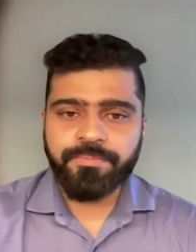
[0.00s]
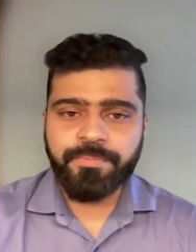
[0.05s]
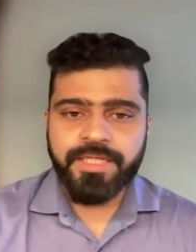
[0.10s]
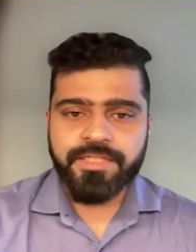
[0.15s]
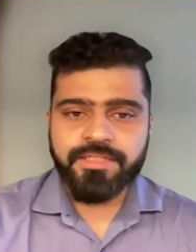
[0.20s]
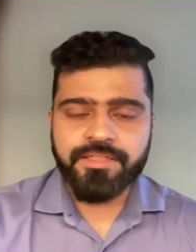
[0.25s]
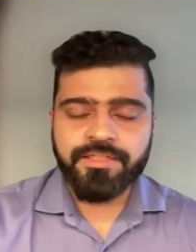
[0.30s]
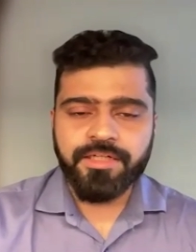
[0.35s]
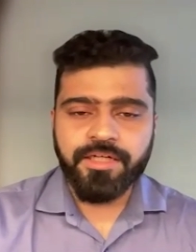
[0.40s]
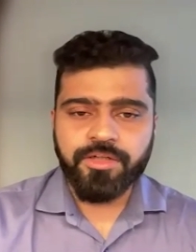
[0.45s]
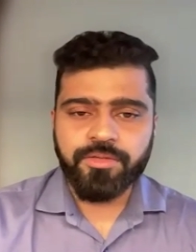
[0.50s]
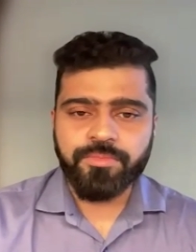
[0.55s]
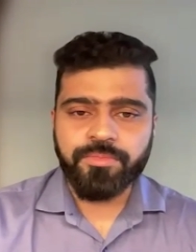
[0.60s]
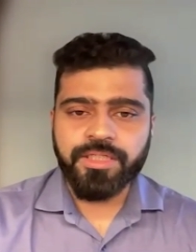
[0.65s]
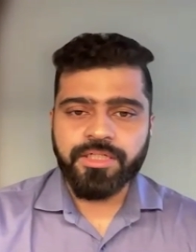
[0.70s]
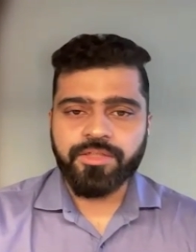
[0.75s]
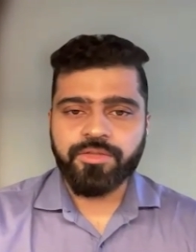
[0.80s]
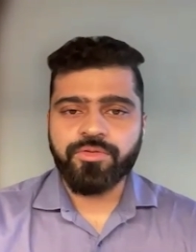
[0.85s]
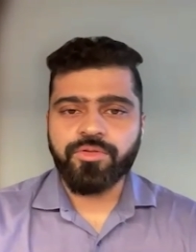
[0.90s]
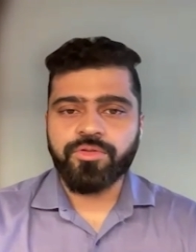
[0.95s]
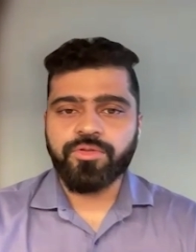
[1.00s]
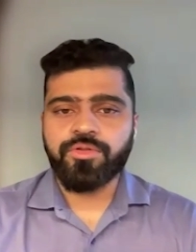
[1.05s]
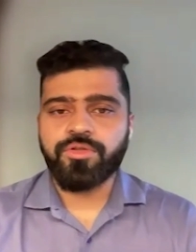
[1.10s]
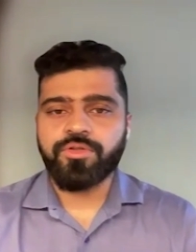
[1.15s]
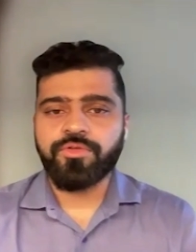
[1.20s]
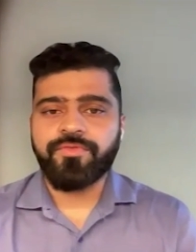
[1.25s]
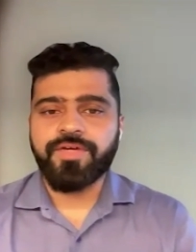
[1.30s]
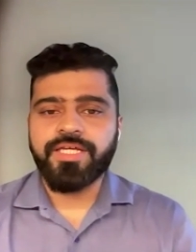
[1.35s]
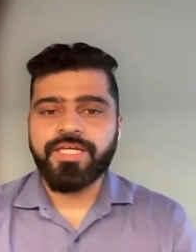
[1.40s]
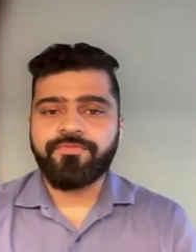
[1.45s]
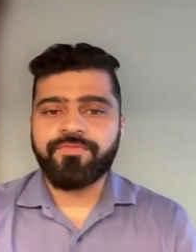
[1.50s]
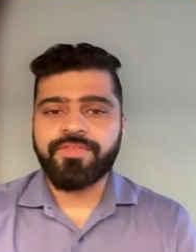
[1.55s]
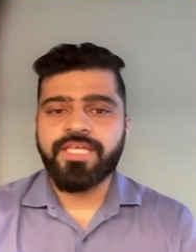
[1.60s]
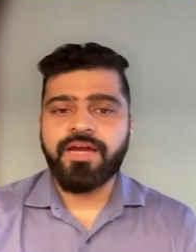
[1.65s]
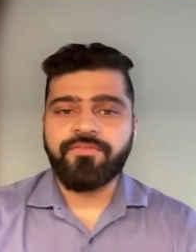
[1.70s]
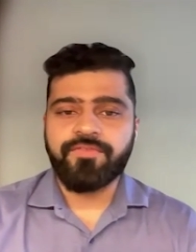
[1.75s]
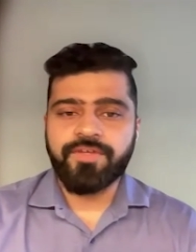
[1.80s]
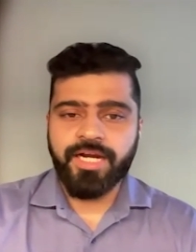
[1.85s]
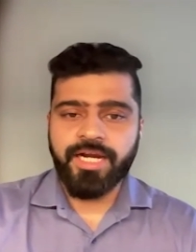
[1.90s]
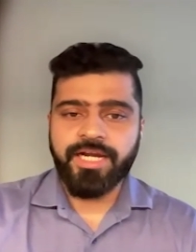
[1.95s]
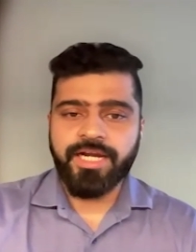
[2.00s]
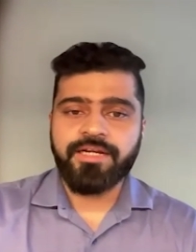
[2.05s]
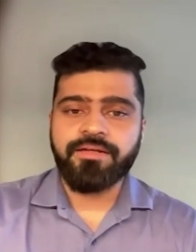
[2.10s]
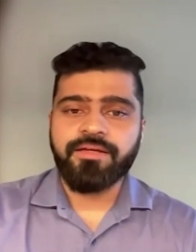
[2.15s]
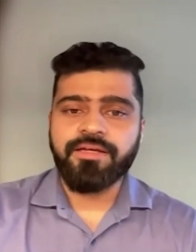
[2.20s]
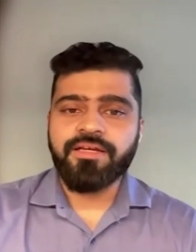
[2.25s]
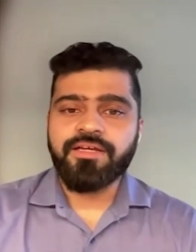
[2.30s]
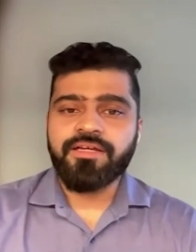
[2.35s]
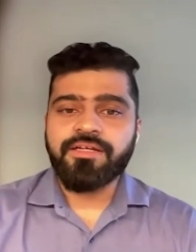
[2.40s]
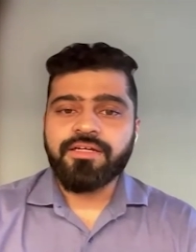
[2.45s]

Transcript: the patient now, but you don't know where they have tried.